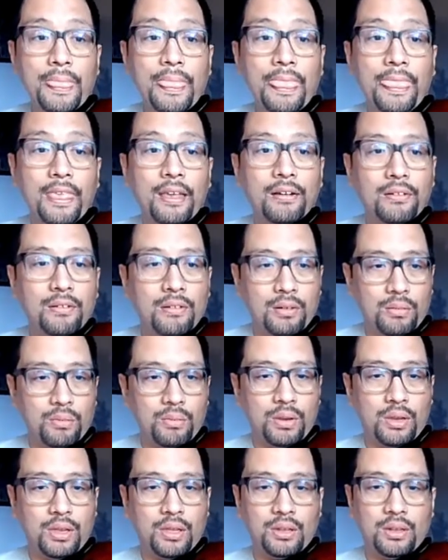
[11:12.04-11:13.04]
Or
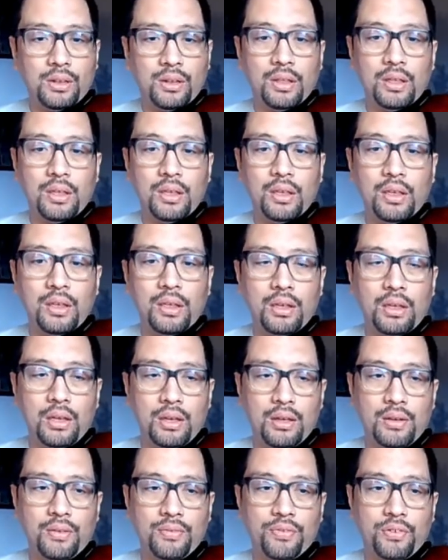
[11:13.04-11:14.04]
we can,
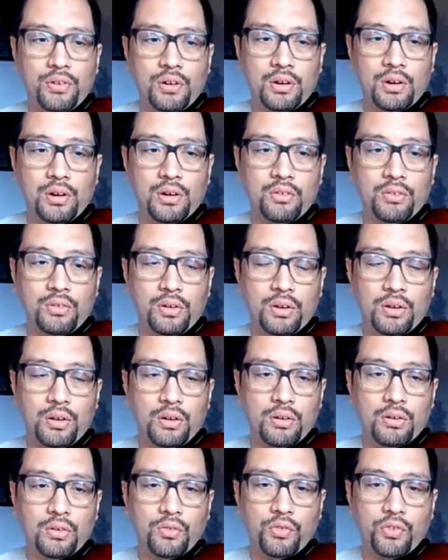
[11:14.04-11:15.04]
for our
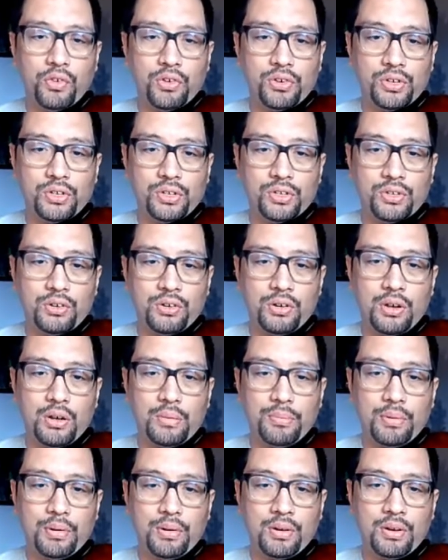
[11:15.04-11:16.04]
Go versions, our
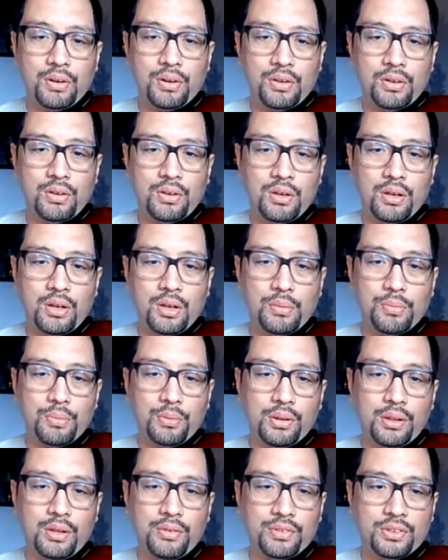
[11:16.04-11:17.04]
upper
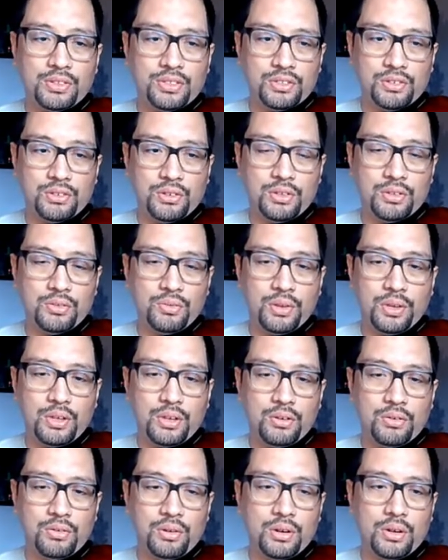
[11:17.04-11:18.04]
level students, we can
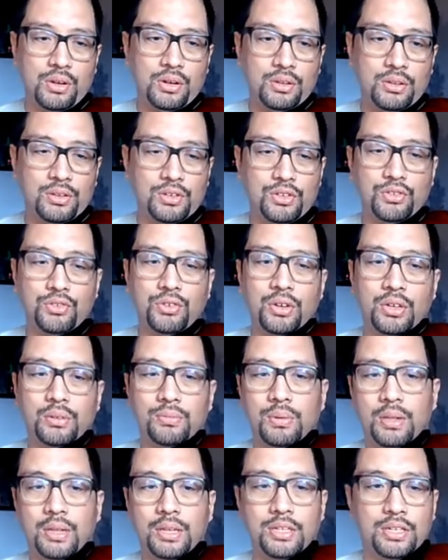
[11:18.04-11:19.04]
do it on the string.
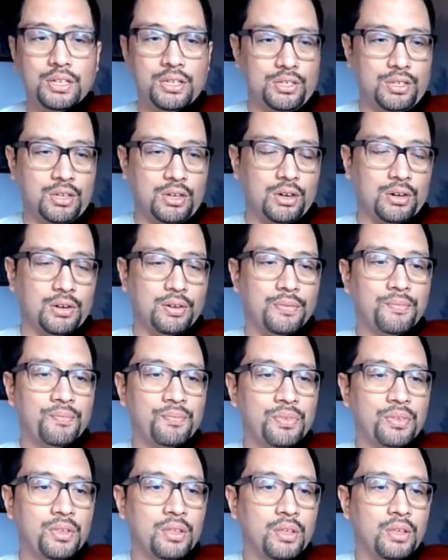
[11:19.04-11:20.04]
But let's just start
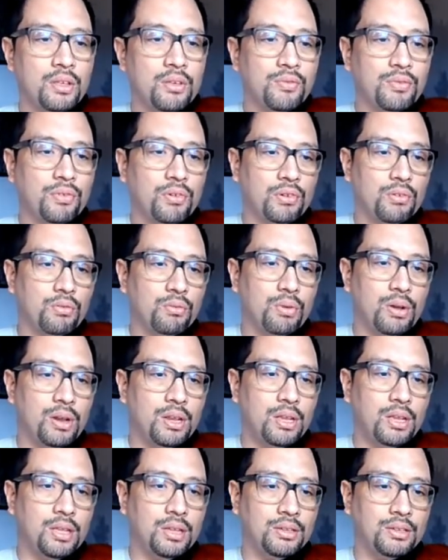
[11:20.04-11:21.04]
for the
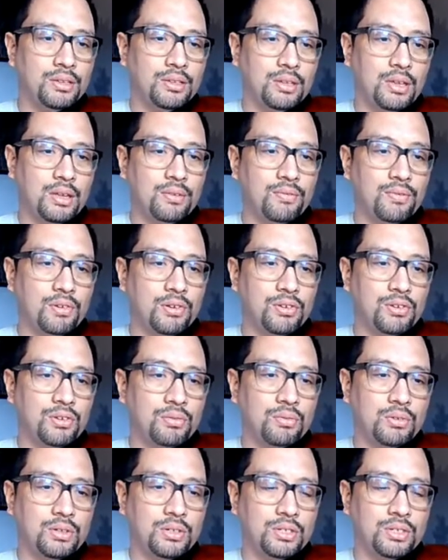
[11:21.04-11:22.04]
ready and set
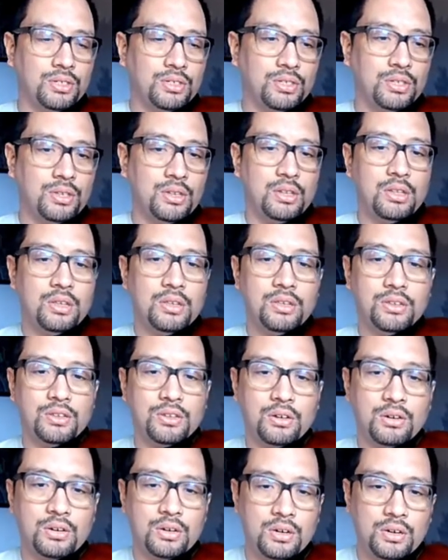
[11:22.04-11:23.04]
version. We'll just
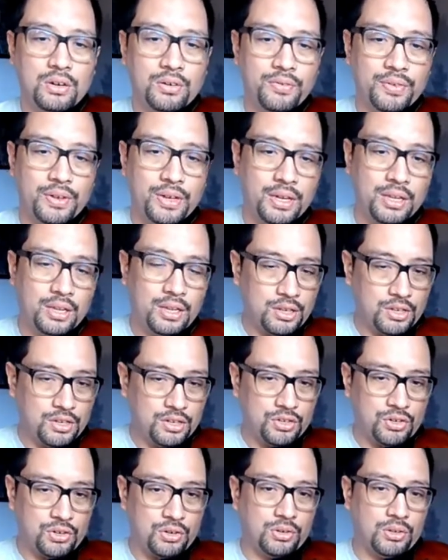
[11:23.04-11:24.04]
start on our violin
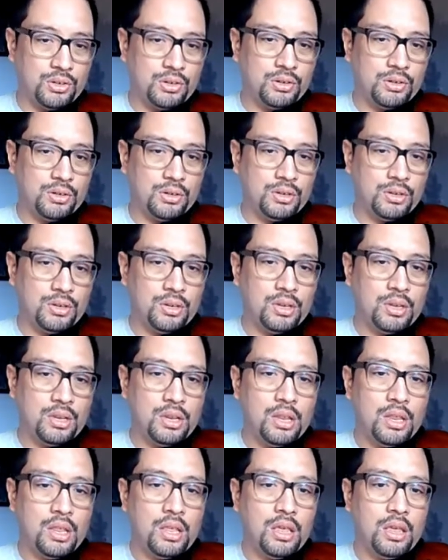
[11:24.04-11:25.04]
shoulder,
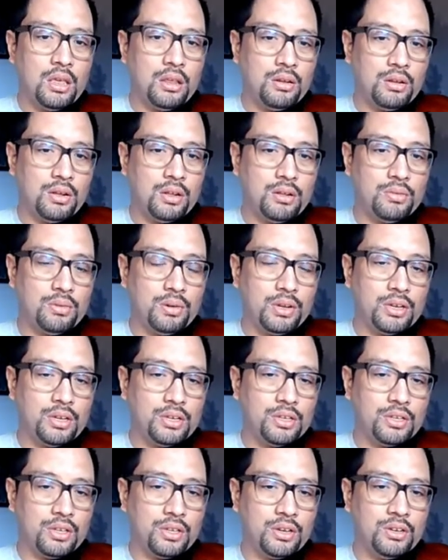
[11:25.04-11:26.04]
and all we're
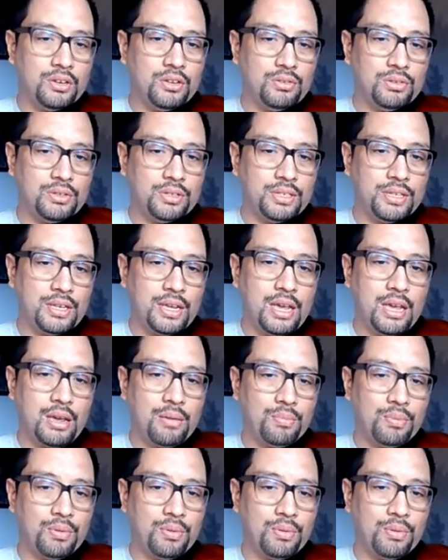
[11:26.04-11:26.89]
just going to do is tap.